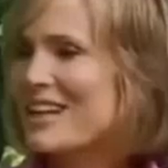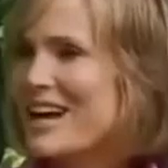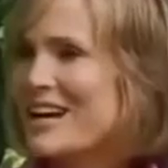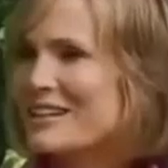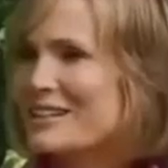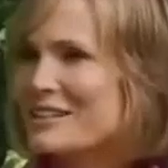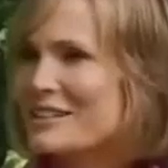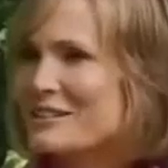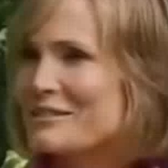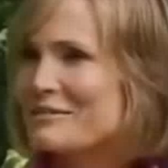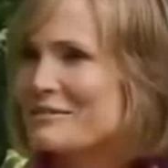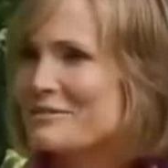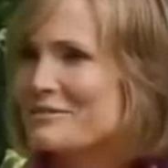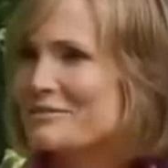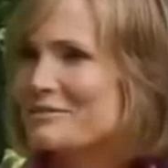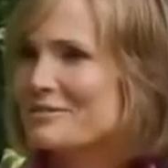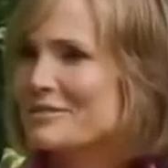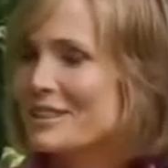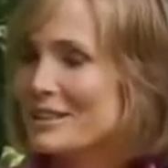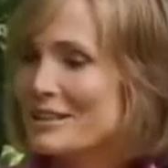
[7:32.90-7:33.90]
lot of
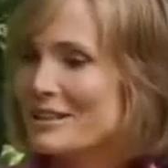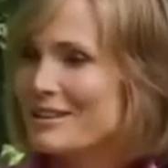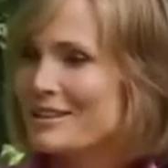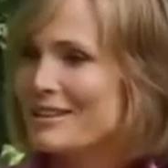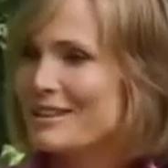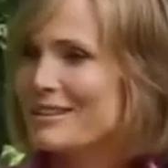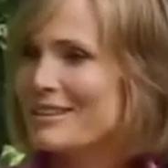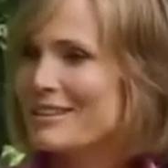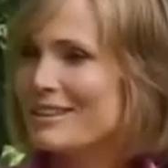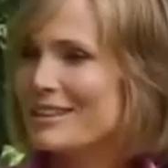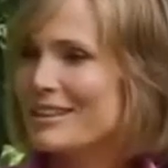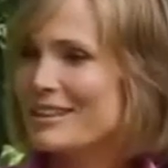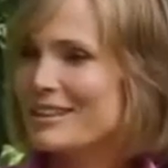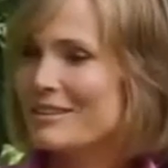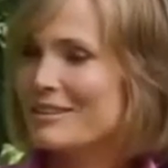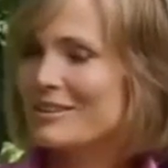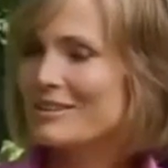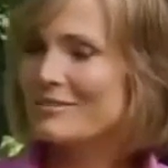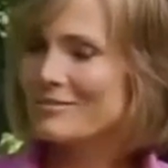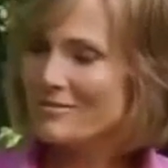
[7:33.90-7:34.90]

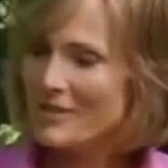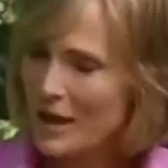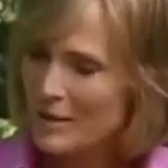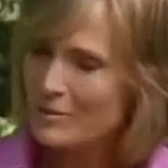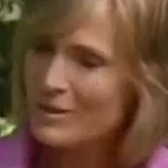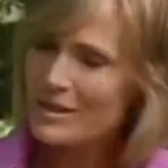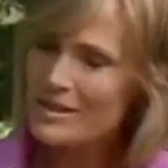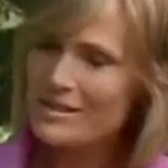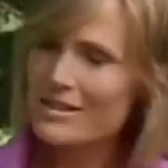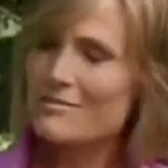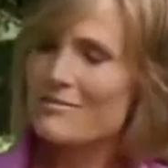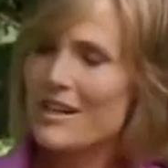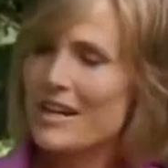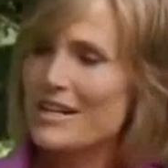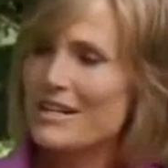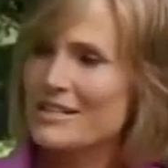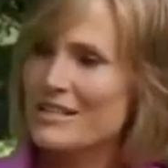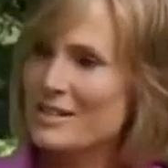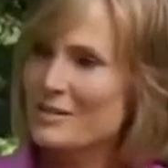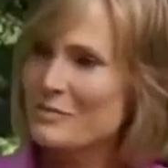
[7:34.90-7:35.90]
fabulous
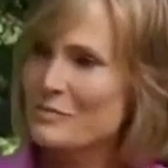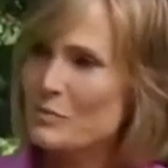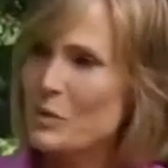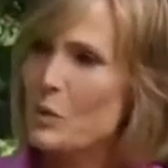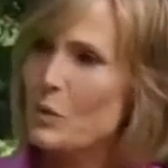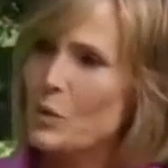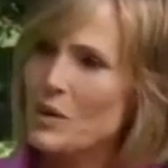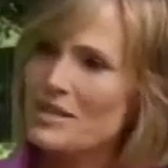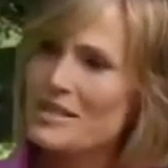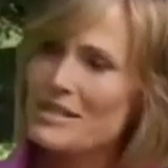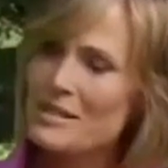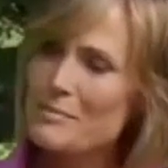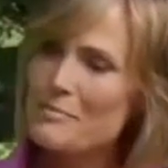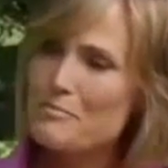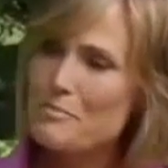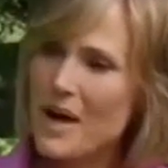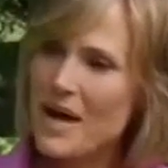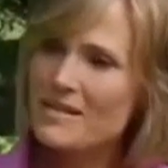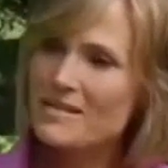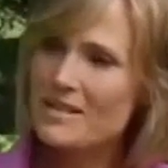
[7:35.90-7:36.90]
advice, but what's the
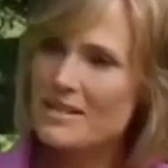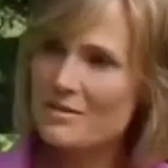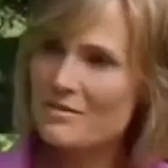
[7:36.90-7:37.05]
best